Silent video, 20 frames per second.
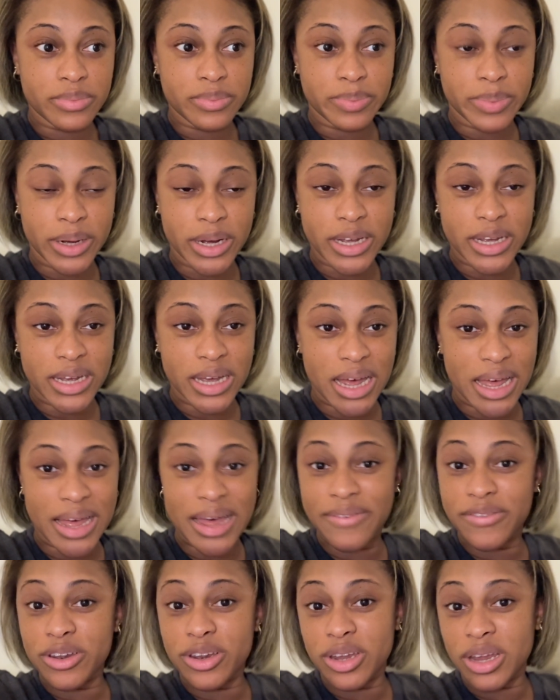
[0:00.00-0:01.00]
but I
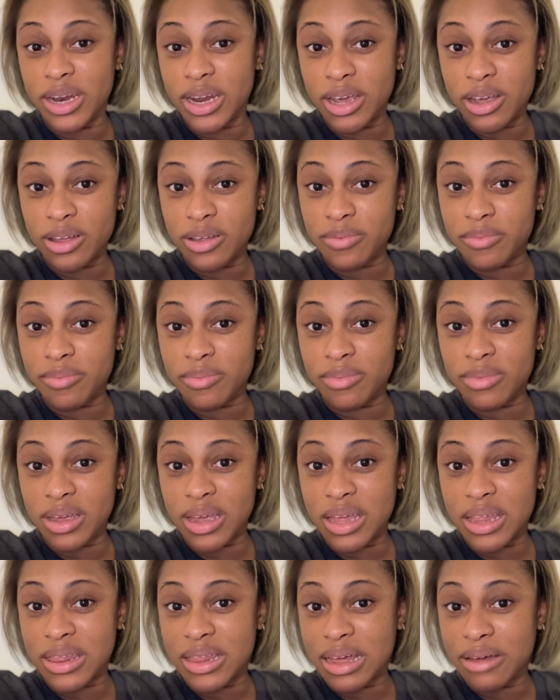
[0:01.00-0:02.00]
haven't done it
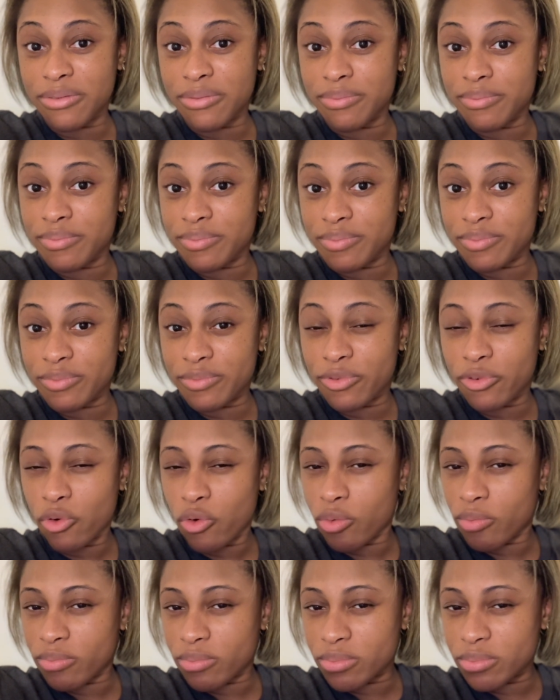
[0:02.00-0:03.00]
in that
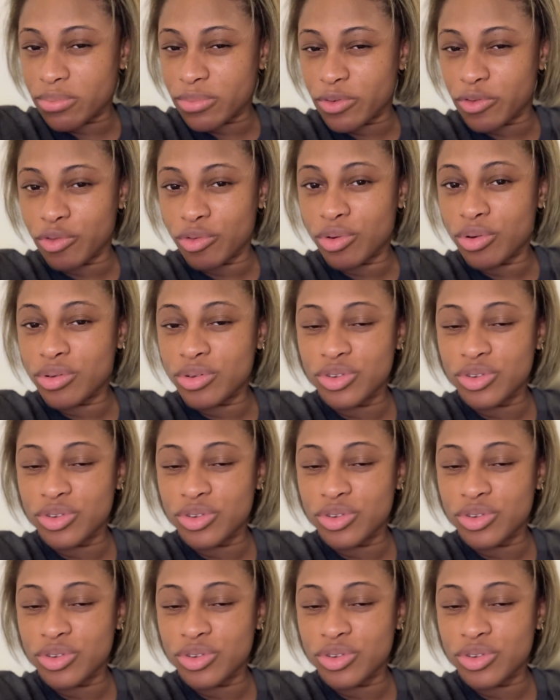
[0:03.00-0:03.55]
form before.